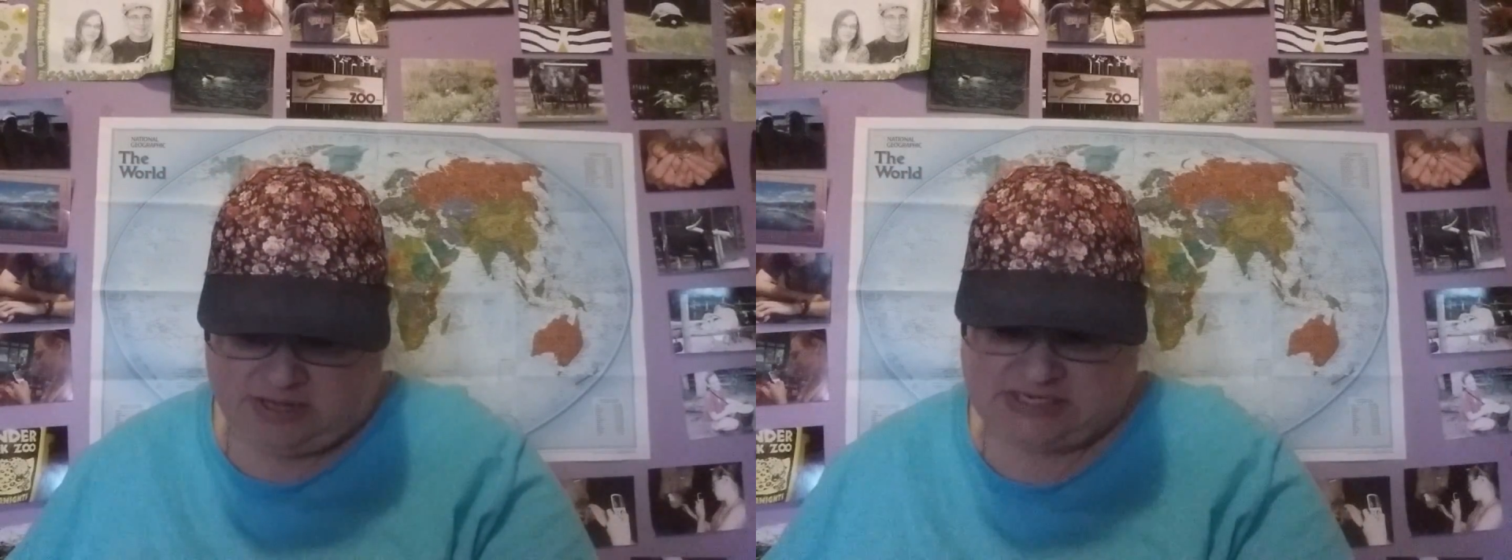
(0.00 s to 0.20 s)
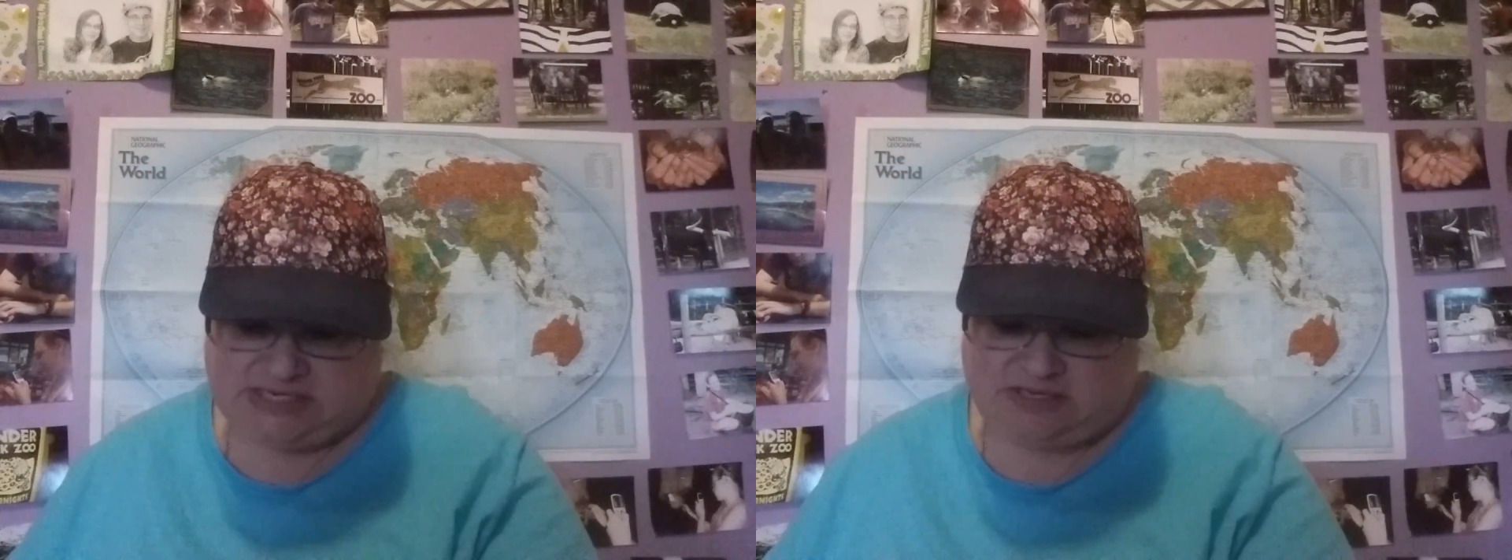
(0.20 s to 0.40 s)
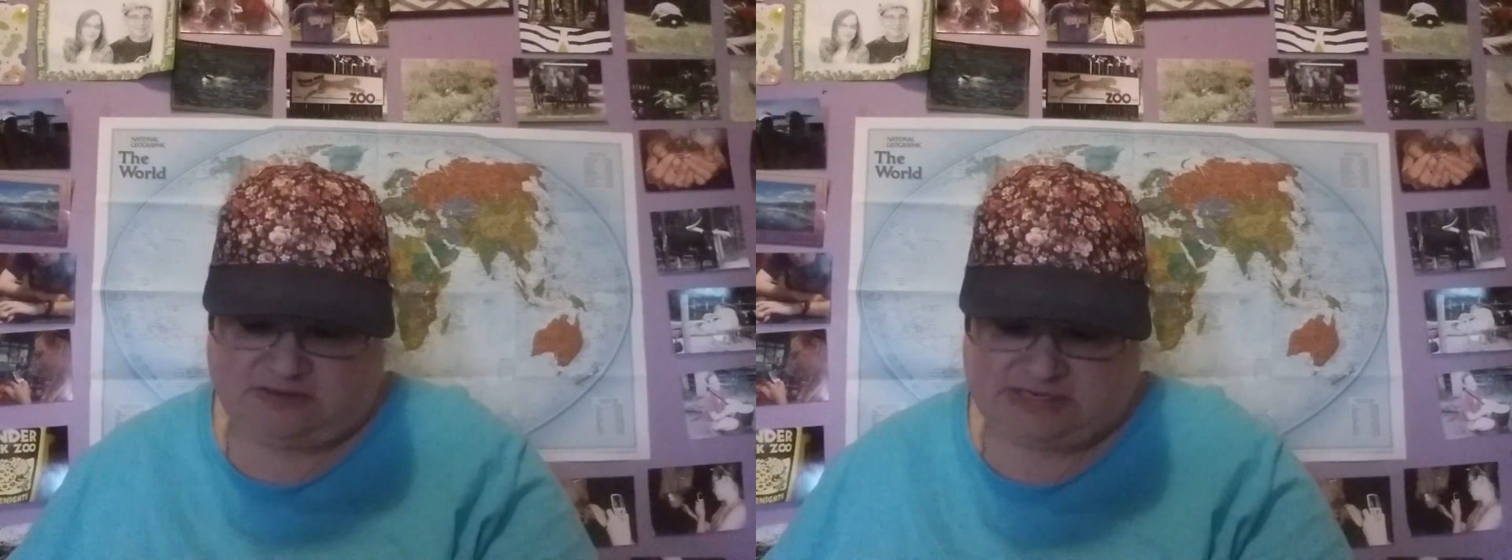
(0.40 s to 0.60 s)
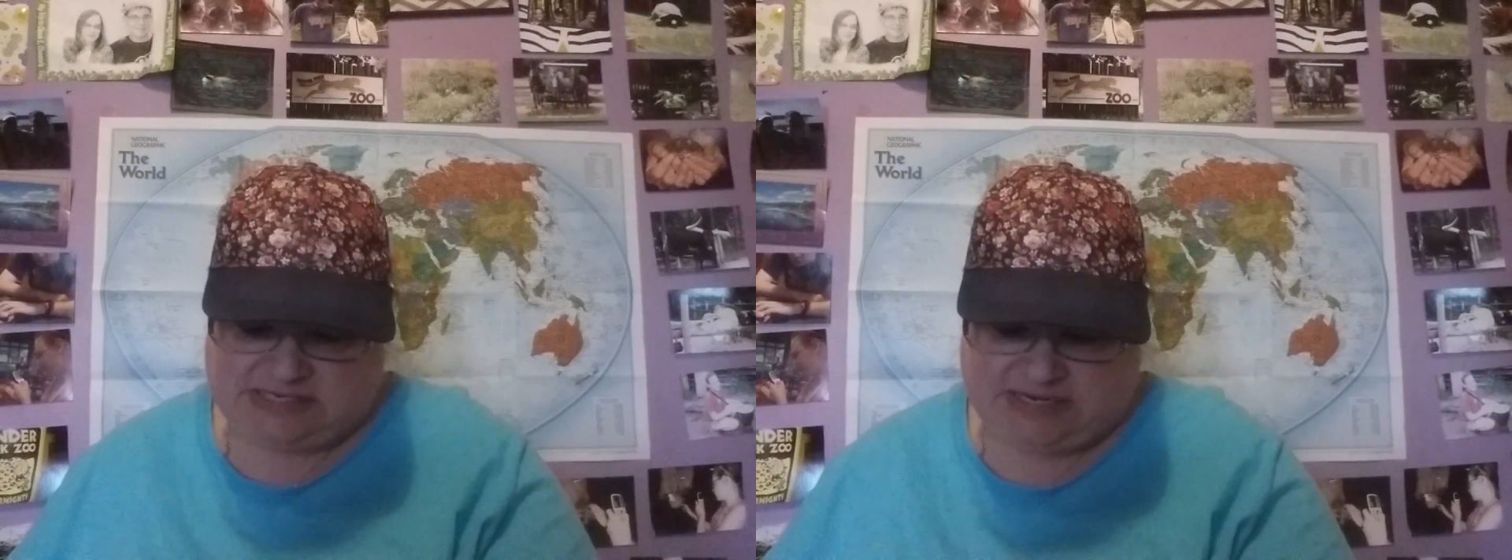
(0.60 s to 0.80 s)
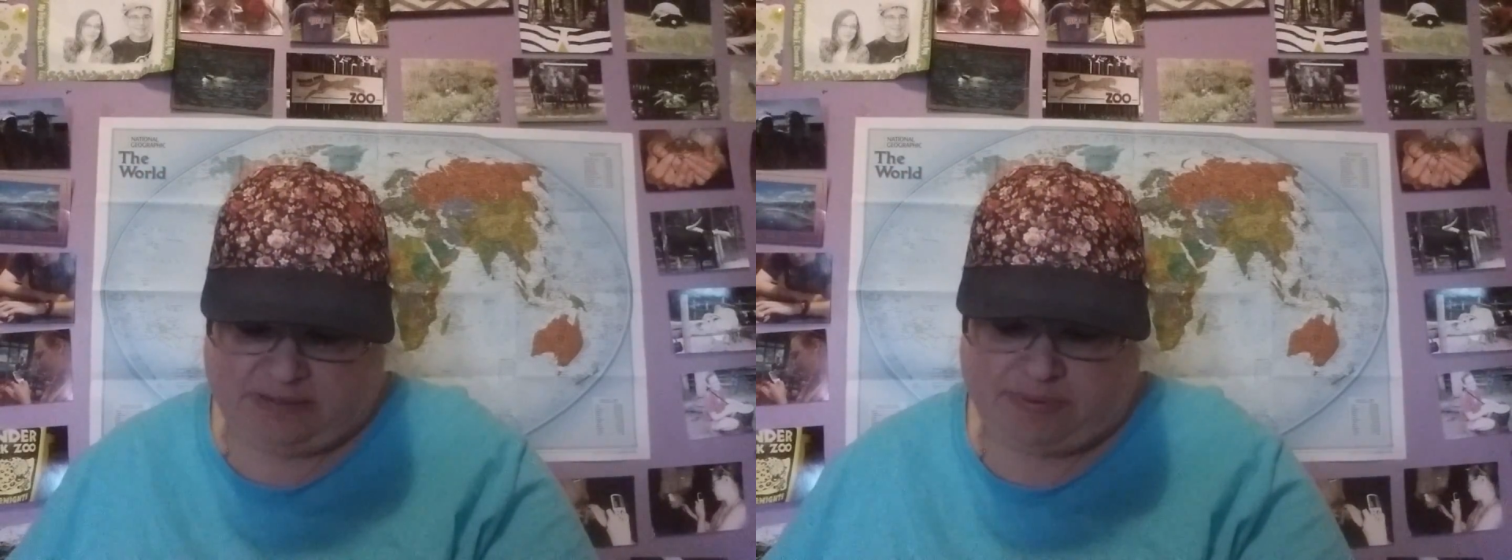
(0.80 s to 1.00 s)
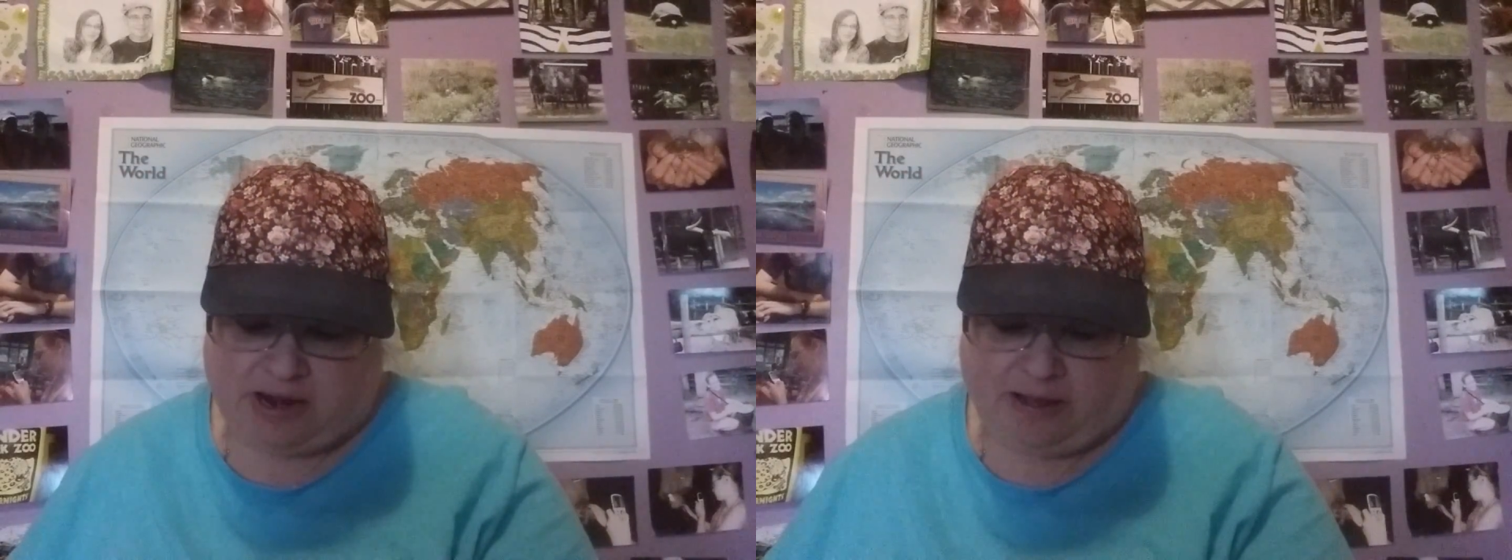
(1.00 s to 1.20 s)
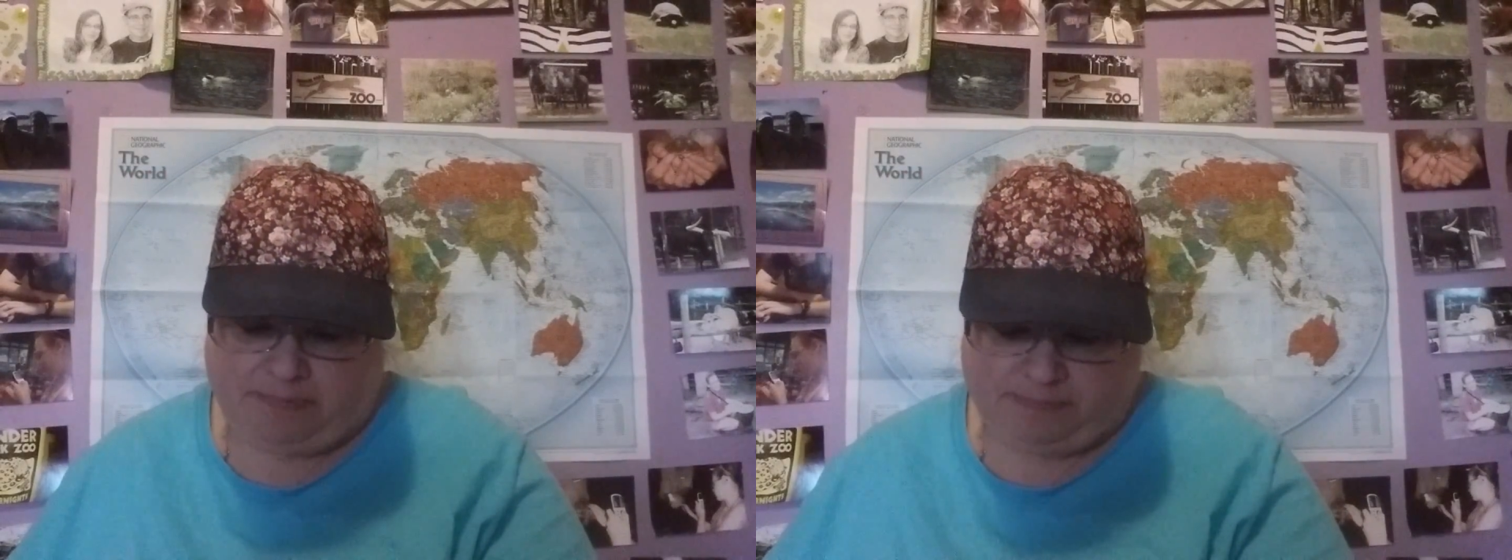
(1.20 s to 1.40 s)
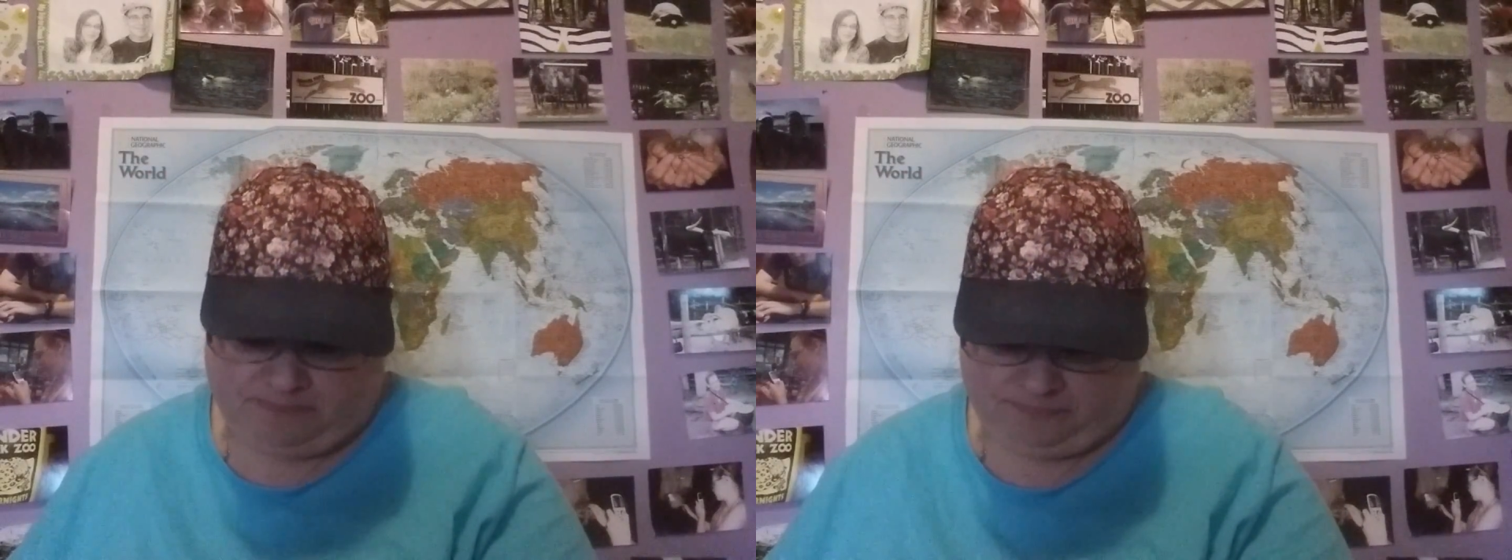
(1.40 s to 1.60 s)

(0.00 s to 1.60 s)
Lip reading: This is a Stampin' Up.